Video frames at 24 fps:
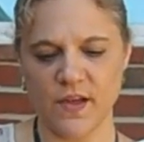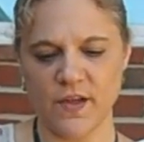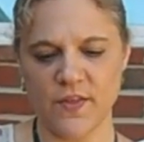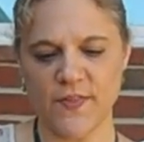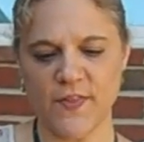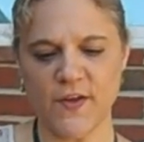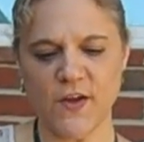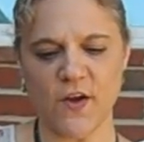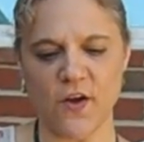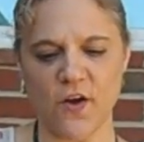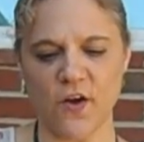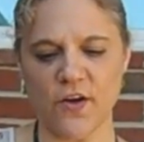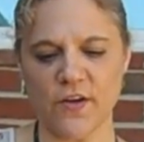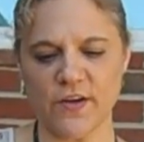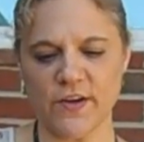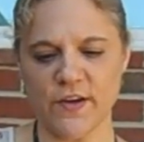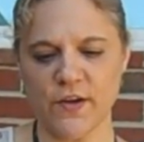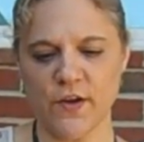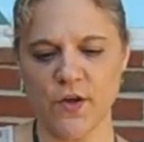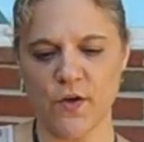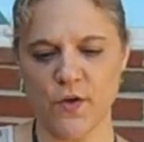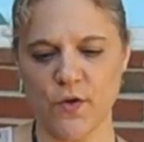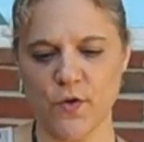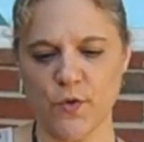The
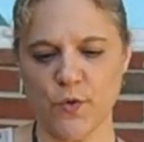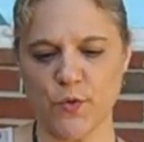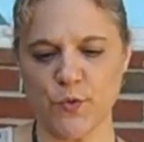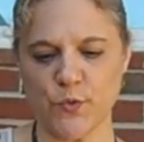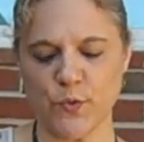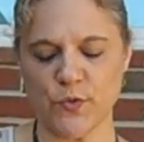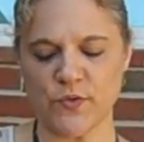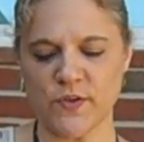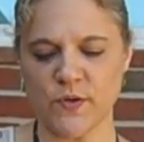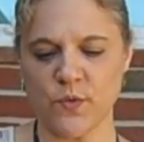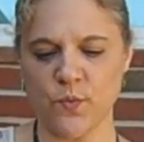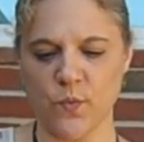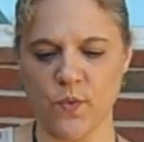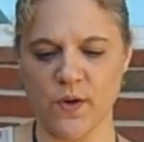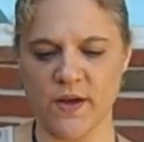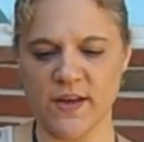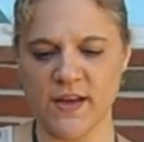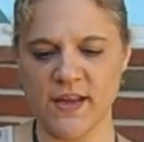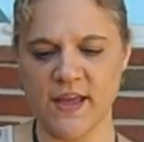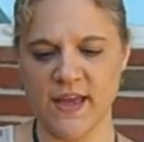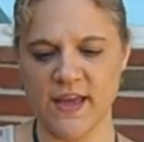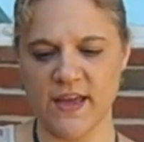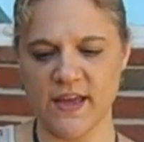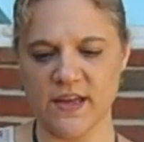garden hose was in
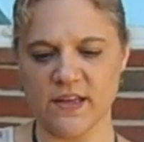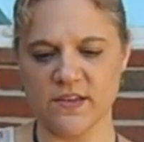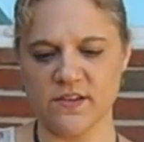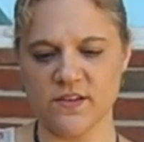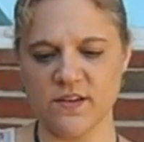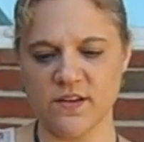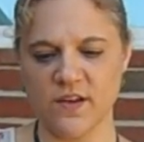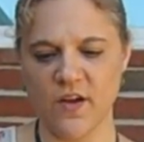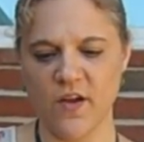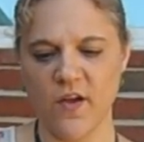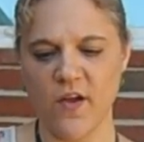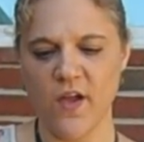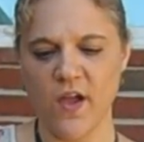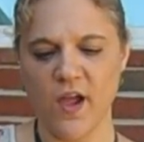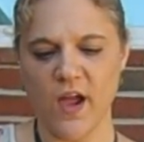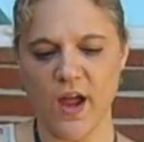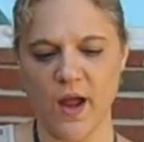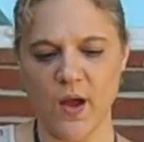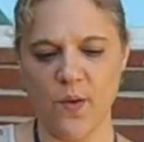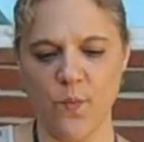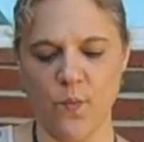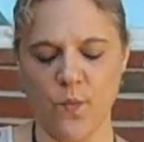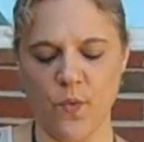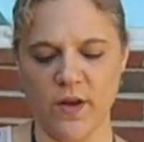one hand,
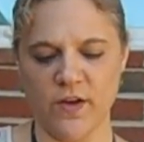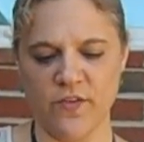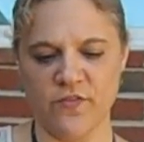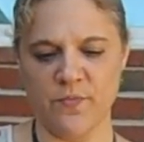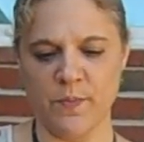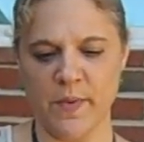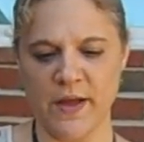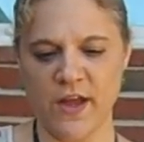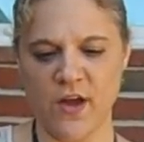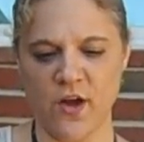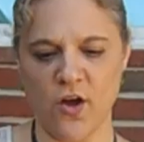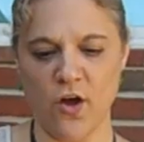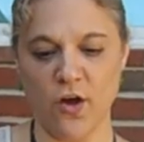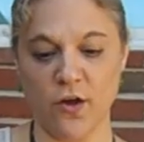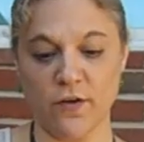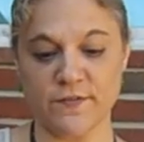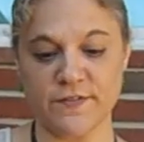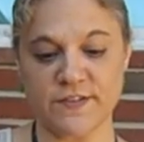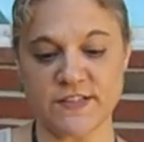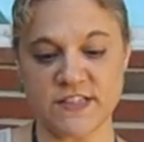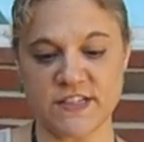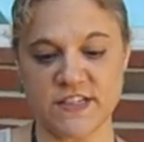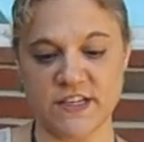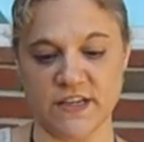and one of my
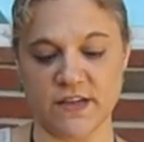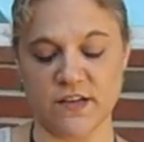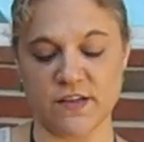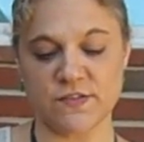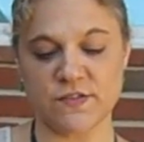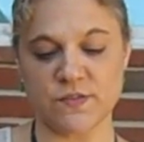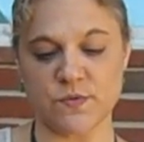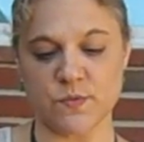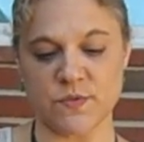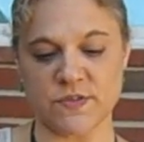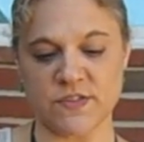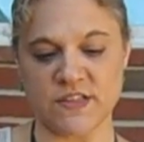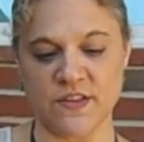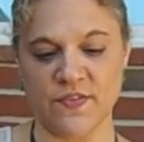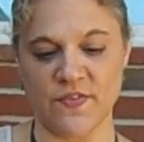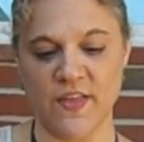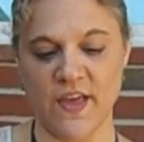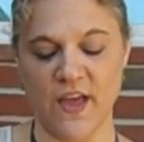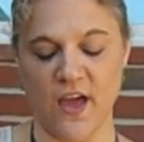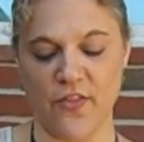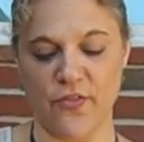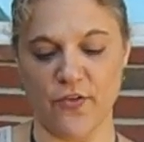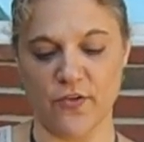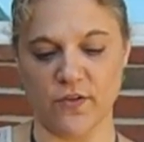carved sticks was in
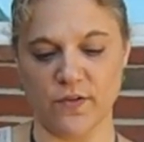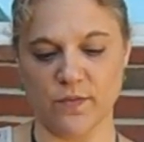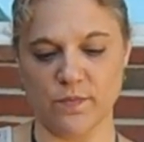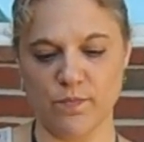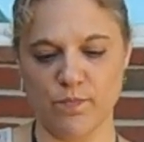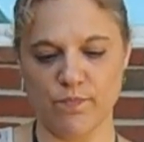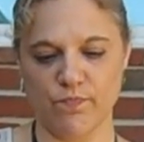the other.